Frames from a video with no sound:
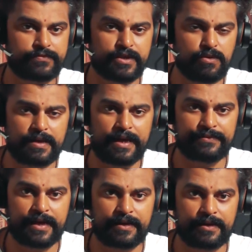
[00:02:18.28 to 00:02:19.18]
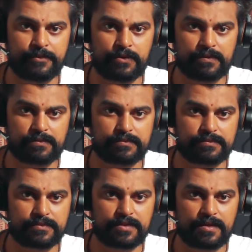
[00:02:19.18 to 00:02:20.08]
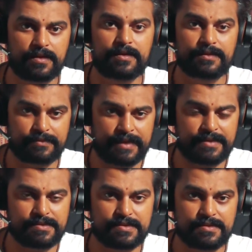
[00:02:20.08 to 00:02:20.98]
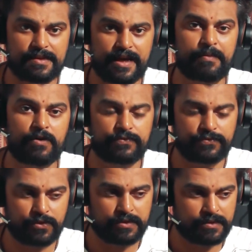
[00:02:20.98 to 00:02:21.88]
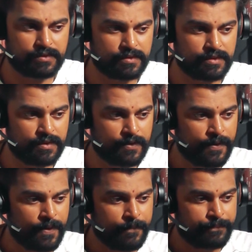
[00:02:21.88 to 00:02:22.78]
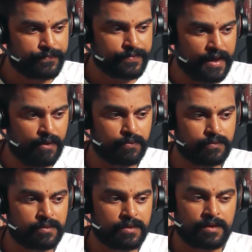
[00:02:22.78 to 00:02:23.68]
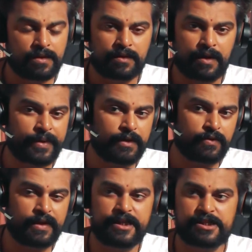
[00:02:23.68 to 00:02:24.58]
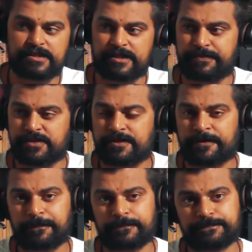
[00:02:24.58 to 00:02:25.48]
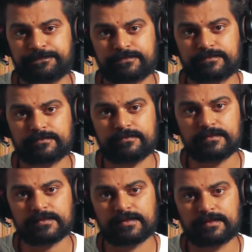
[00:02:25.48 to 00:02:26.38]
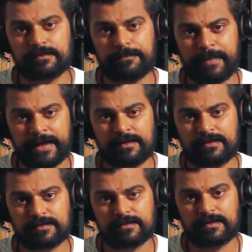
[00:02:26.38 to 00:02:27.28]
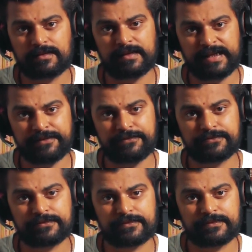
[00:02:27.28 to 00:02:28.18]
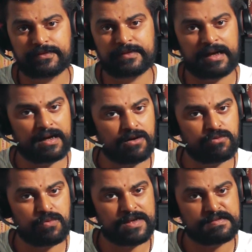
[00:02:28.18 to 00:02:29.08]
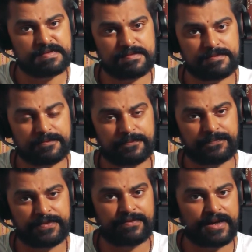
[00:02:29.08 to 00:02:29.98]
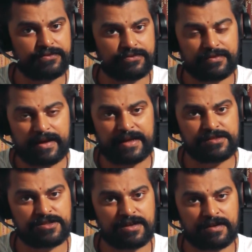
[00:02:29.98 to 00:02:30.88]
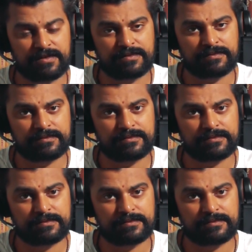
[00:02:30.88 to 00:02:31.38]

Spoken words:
We don't have that anymore. That's about food. Now, coming to relationships. Men leave their loved ones, the wife and children.